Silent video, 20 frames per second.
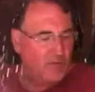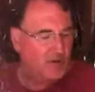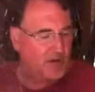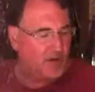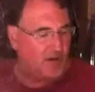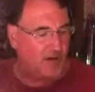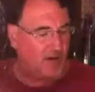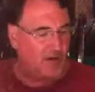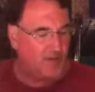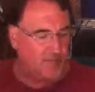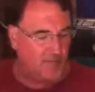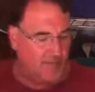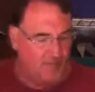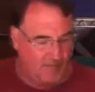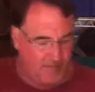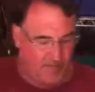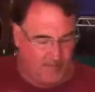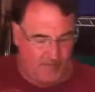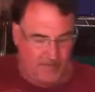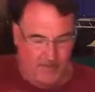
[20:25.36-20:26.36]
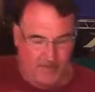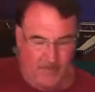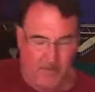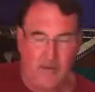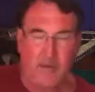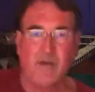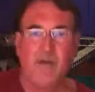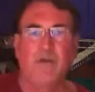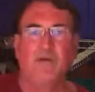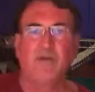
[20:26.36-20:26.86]
Okay,
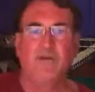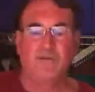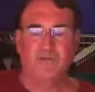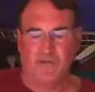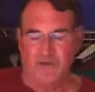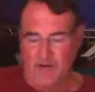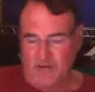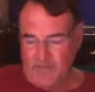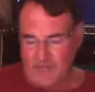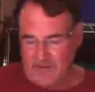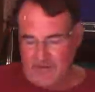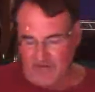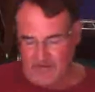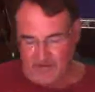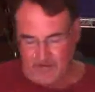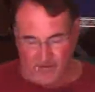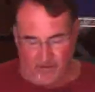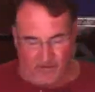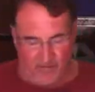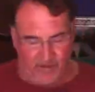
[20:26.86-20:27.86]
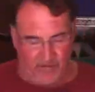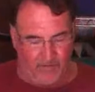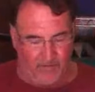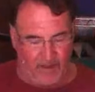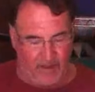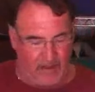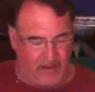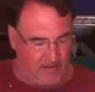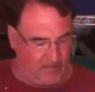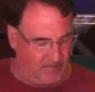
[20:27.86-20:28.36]
so now basically
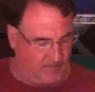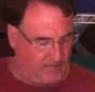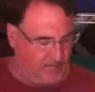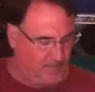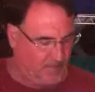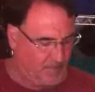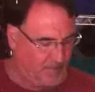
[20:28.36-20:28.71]
we've got